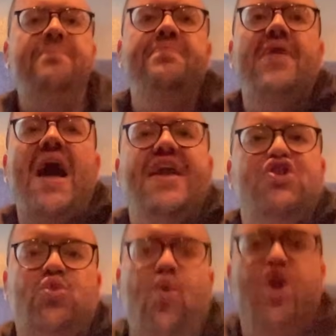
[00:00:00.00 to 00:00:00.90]
I get to
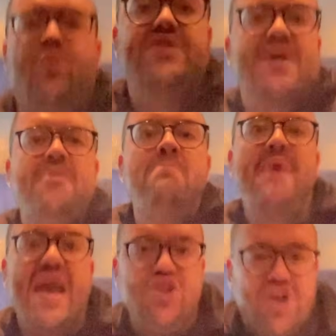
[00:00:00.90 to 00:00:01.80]
work with some
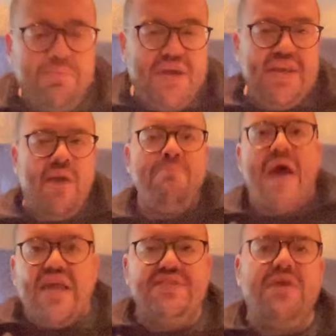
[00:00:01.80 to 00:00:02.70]
amazing
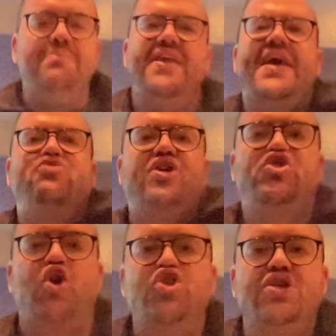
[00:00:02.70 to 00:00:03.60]
pediatric
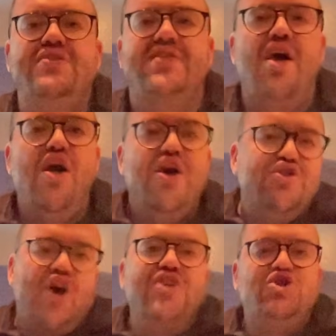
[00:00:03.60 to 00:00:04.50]
surgeons. So
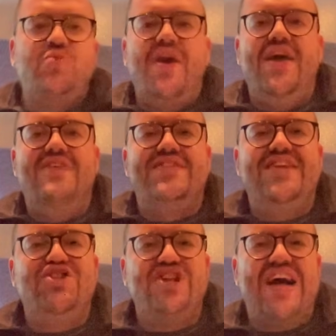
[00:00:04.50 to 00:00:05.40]
I just want to send a
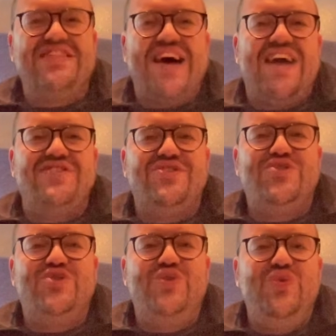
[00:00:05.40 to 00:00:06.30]
shout out
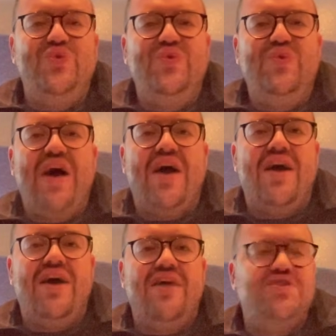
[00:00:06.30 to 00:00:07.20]
to
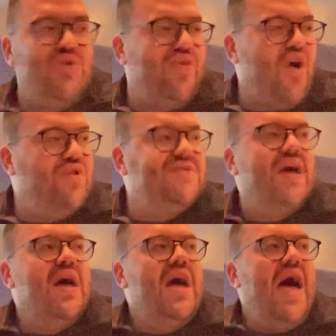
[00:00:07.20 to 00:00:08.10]
those.
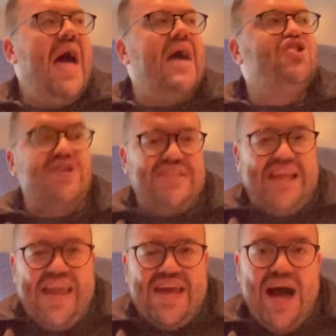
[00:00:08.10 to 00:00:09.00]
Dr. Claire
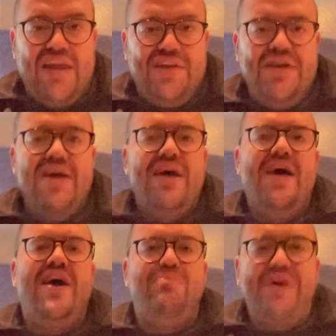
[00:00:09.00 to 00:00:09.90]
Cullen,
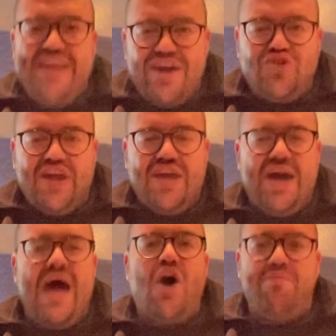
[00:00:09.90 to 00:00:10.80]
pediatric
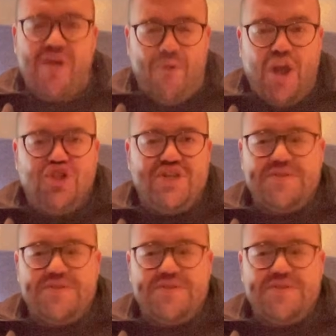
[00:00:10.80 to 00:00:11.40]
ophthalmologist.